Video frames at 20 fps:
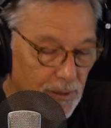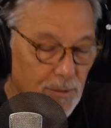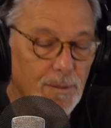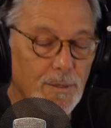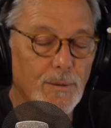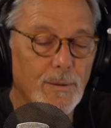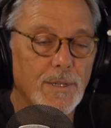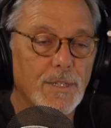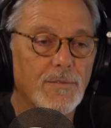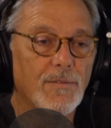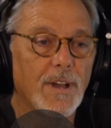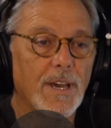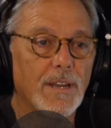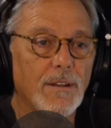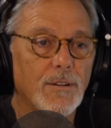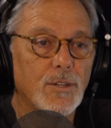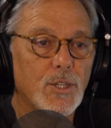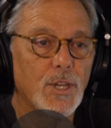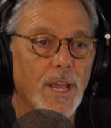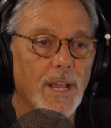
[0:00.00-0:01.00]
doing his
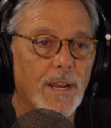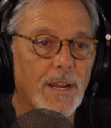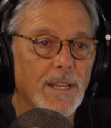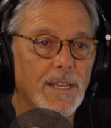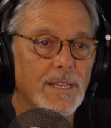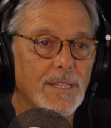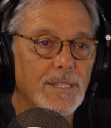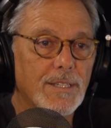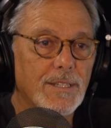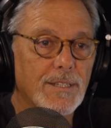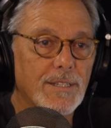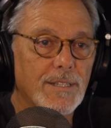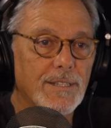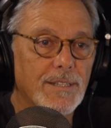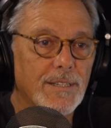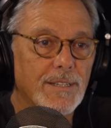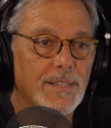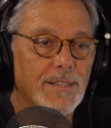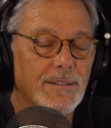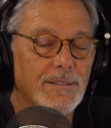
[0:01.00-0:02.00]
final checklist,
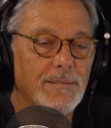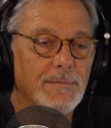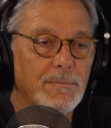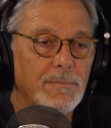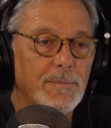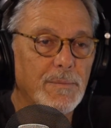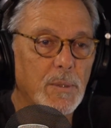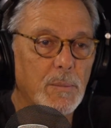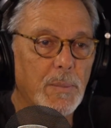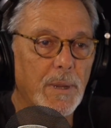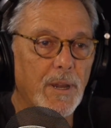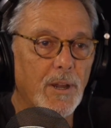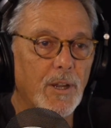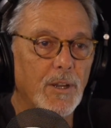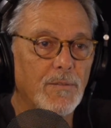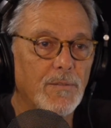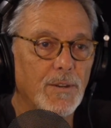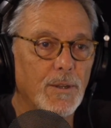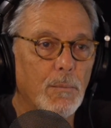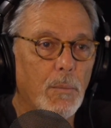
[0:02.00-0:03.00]

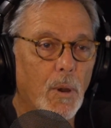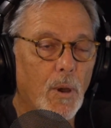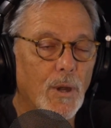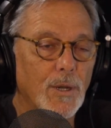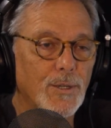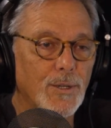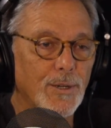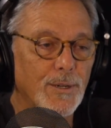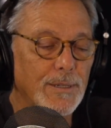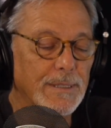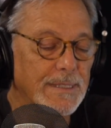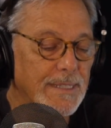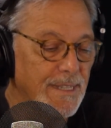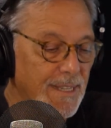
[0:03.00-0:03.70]
preparing for departure.